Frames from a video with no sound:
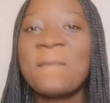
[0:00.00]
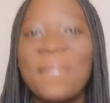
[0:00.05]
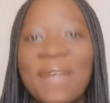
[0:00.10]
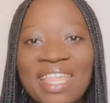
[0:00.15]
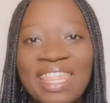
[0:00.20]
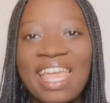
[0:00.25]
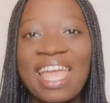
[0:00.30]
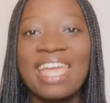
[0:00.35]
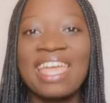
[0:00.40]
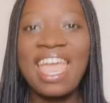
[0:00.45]

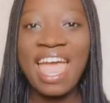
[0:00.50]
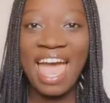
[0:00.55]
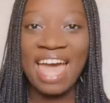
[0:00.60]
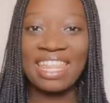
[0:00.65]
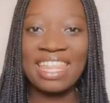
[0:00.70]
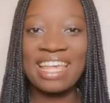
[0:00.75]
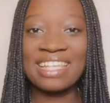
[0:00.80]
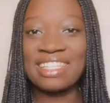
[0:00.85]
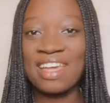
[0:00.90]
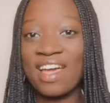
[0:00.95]
But then
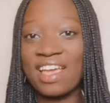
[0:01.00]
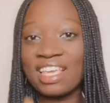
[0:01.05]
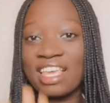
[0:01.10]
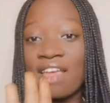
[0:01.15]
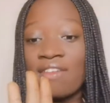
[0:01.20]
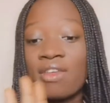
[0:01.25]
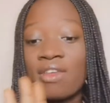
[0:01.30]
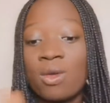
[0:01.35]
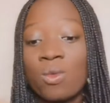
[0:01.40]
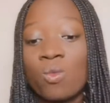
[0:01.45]
yeah, that's how I
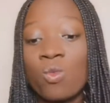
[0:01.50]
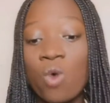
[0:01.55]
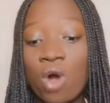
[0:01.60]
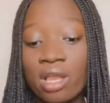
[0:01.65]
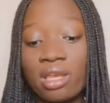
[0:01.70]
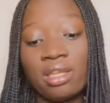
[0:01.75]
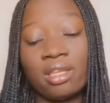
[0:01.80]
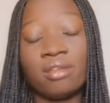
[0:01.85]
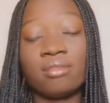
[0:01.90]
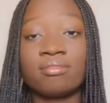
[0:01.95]
gave him
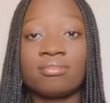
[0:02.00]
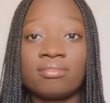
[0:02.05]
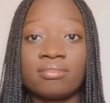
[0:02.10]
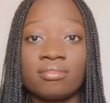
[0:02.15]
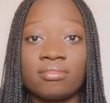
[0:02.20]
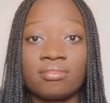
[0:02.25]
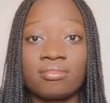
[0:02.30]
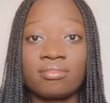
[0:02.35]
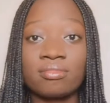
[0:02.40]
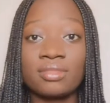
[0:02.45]
warning.
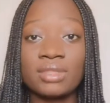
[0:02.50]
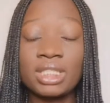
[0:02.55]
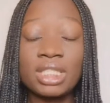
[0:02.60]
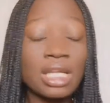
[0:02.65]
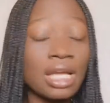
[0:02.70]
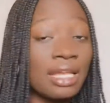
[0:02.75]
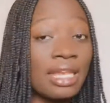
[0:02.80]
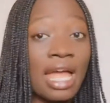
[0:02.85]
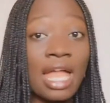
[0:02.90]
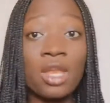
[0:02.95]

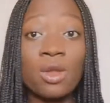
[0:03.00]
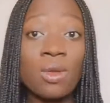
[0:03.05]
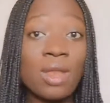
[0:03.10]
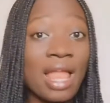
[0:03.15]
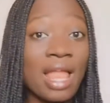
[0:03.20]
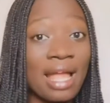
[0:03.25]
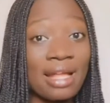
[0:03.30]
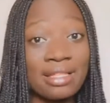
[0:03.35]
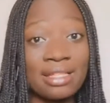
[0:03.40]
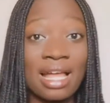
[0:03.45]
And I don't
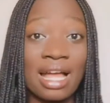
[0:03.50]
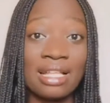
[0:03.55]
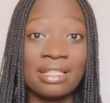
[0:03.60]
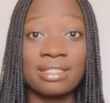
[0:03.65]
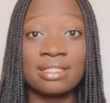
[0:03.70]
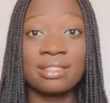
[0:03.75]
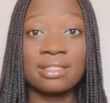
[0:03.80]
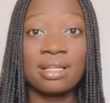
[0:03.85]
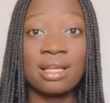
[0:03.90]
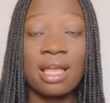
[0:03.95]
like that,
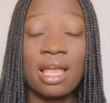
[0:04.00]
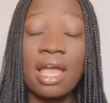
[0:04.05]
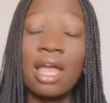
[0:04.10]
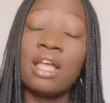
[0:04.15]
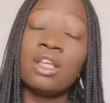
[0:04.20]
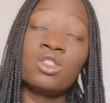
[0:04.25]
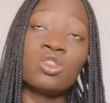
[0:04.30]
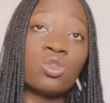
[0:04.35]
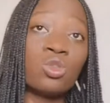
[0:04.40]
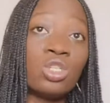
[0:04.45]

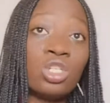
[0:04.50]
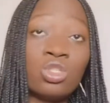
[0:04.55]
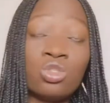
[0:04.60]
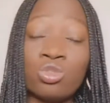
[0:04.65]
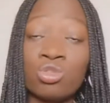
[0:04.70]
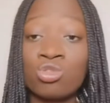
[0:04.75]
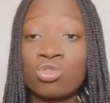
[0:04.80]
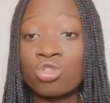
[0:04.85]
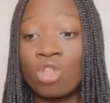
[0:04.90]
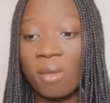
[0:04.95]
so they
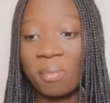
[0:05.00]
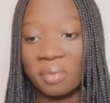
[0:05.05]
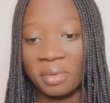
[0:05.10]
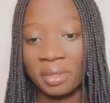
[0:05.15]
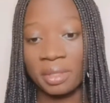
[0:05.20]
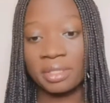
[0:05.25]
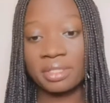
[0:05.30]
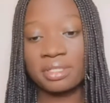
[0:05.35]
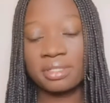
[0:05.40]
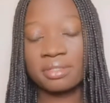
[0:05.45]
should stop
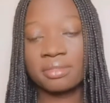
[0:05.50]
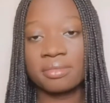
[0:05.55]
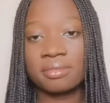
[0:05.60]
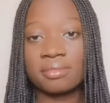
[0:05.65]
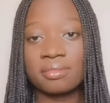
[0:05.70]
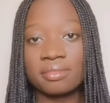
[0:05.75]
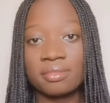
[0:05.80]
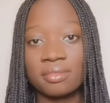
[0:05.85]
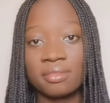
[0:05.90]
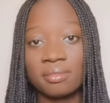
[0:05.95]
it.
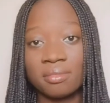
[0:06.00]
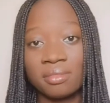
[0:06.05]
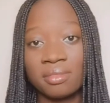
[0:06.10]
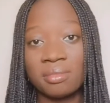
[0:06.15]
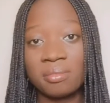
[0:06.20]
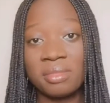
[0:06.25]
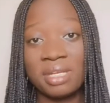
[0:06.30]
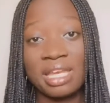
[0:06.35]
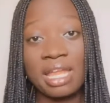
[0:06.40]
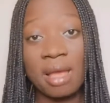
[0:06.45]

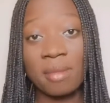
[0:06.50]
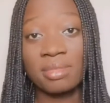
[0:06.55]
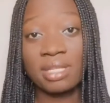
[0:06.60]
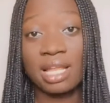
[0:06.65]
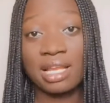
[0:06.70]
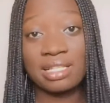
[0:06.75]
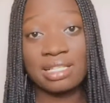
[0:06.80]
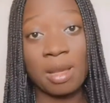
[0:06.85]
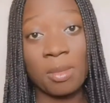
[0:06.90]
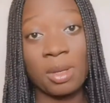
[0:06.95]
Me that I'm
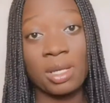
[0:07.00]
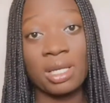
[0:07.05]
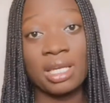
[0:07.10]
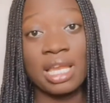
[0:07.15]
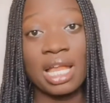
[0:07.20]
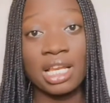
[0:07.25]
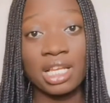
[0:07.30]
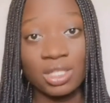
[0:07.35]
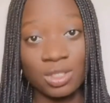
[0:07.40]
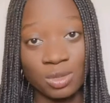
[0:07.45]
telling somebody
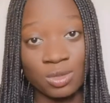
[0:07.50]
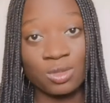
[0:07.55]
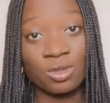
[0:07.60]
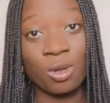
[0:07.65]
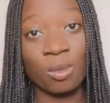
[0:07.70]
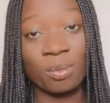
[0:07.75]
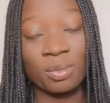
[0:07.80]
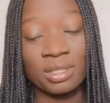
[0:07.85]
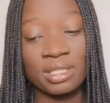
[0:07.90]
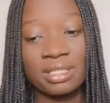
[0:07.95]
that they should
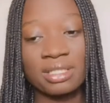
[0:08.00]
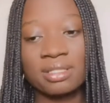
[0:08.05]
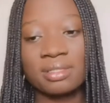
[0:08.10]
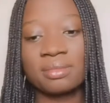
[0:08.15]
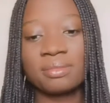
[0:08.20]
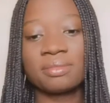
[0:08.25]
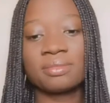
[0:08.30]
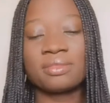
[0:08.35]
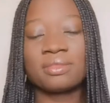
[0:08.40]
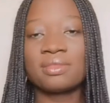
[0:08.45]
stop it.
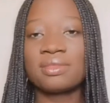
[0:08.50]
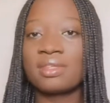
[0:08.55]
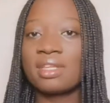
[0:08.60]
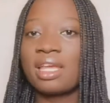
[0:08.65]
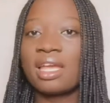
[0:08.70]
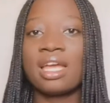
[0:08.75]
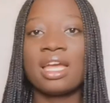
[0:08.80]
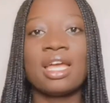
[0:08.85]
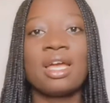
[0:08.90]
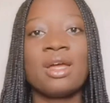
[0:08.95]

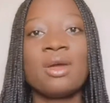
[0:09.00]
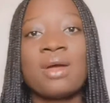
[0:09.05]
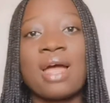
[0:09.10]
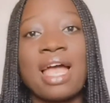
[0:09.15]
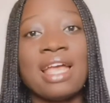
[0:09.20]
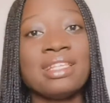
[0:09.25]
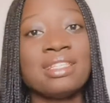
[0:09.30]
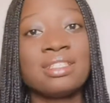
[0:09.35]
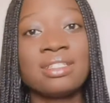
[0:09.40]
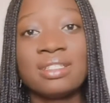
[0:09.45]

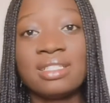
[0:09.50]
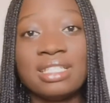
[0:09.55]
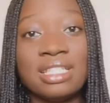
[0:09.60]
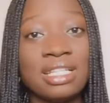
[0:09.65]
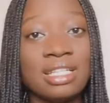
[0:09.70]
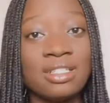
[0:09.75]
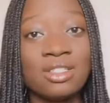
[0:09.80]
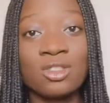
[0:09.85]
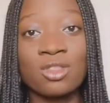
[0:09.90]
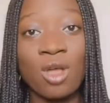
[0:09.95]
I still
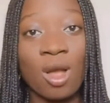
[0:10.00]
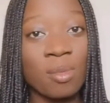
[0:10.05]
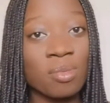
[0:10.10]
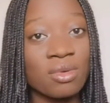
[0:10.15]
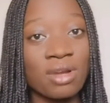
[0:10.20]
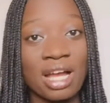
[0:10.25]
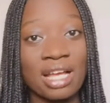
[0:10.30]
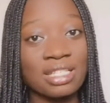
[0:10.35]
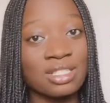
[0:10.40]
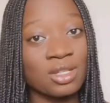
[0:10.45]
didn't
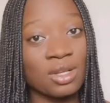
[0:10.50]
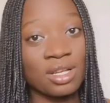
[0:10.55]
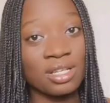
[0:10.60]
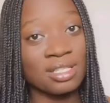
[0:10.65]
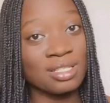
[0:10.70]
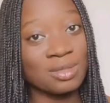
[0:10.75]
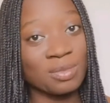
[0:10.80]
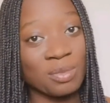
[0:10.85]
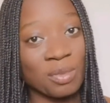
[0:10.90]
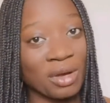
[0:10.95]
stop crashing on
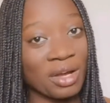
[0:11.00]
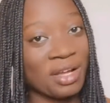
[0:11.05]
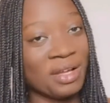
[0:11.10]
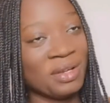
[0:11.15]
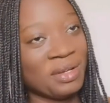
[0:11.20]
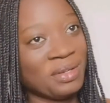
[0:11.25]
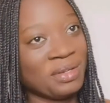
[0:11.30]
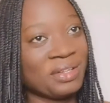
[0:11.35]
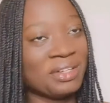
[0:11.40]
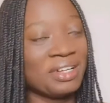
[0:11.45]
this boy.